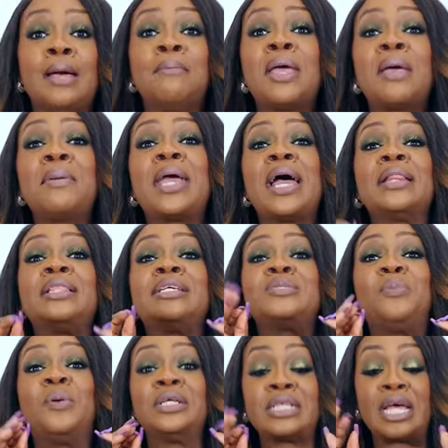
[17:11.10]
Maybe at this
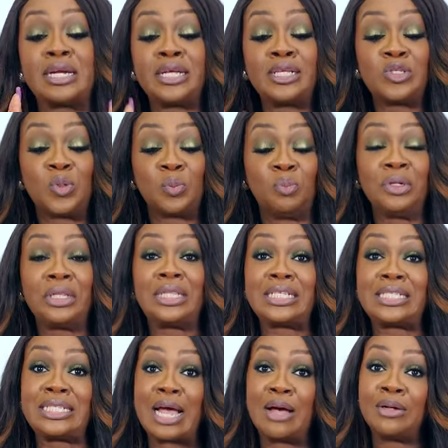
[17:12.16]
point, I need to put
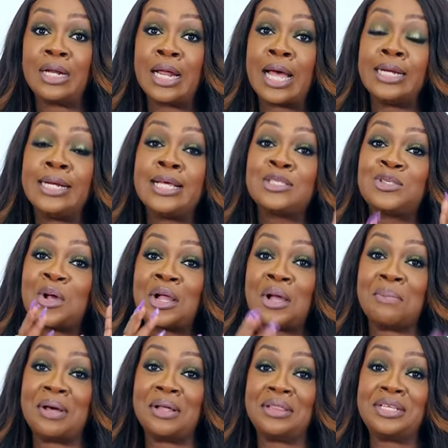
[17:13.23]
this down and let's talk
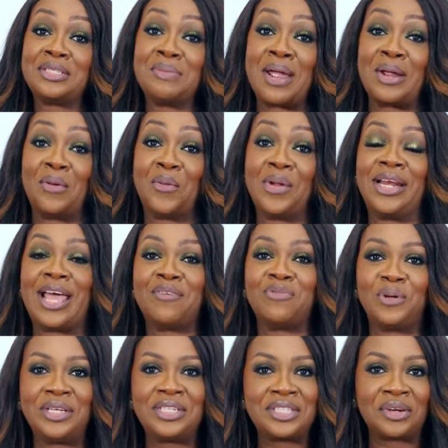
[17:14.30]
about this by going live
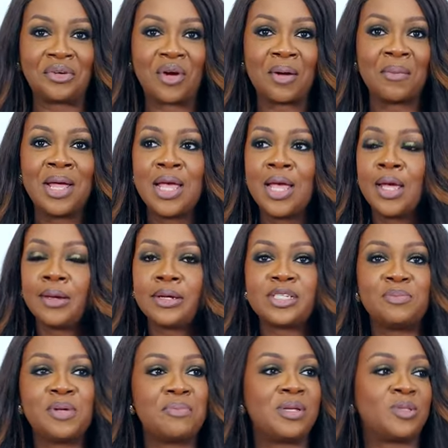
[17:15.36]
on Instagram.
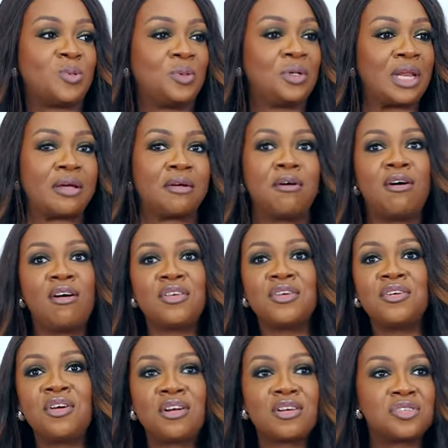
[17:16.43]
Because maybe it will look like, oh, you
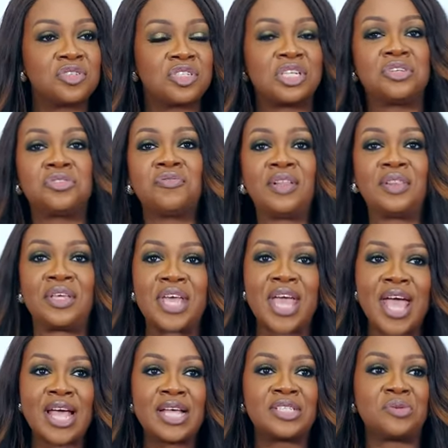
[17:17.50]
know, because you did it over the
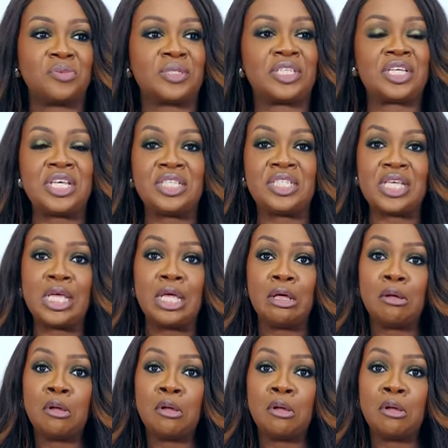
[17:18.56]
years, it was easy.